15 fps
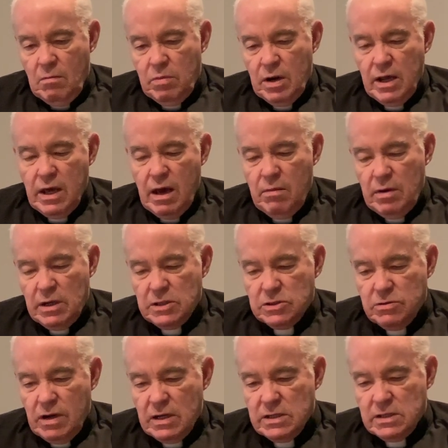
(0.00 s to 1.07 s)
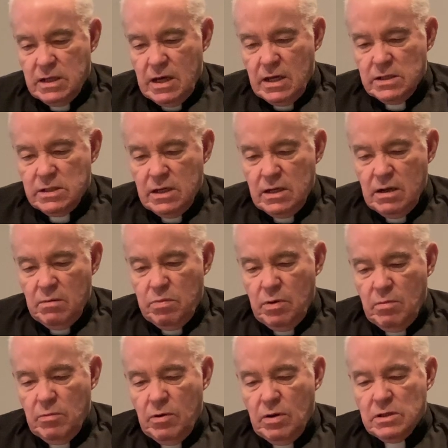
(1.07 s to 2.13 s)
But he gave me a stress test and then
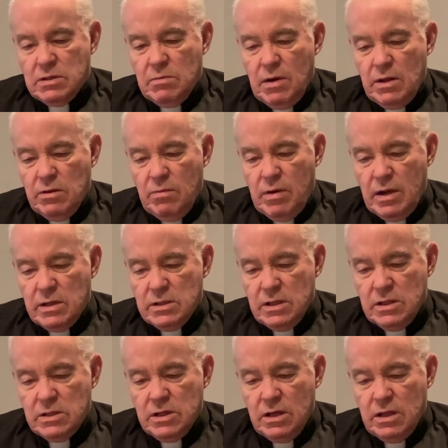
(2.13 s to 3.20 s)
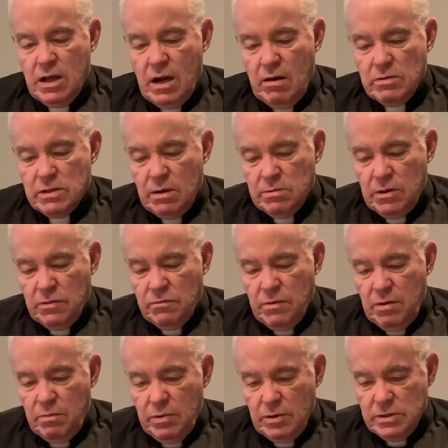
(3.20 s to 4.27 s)
put me on some other medicines. So then I was up to
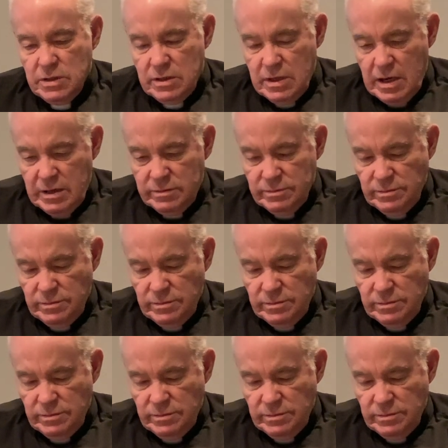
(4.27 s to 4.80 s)
3 pills a day.